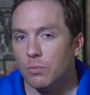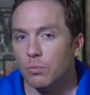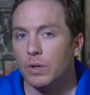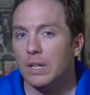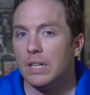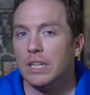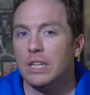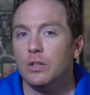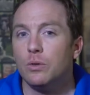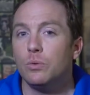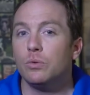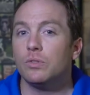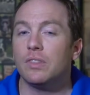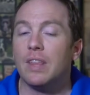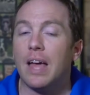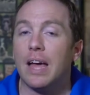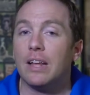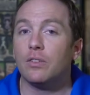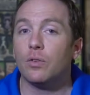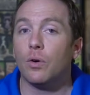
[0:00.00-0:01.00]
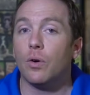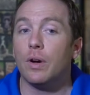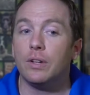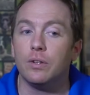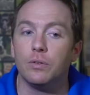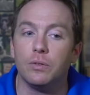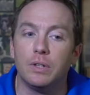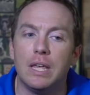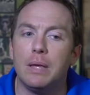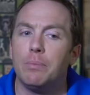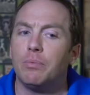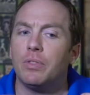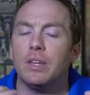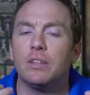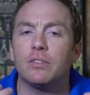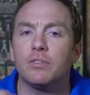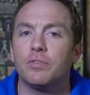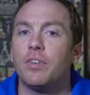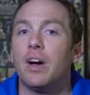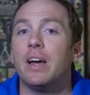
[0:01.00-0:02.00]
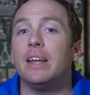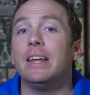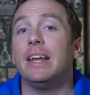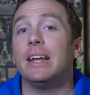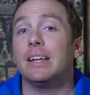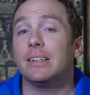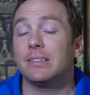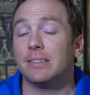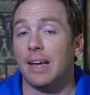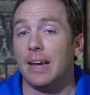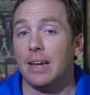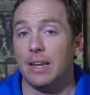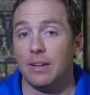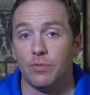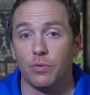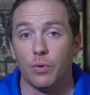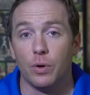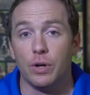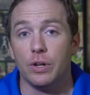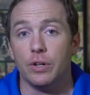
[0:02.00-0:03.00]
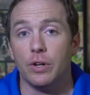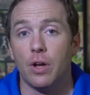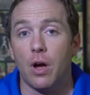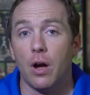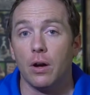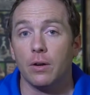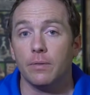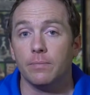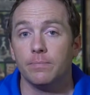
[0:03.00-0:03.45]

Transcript: really use that toy to keep things fun and exciting for your dog.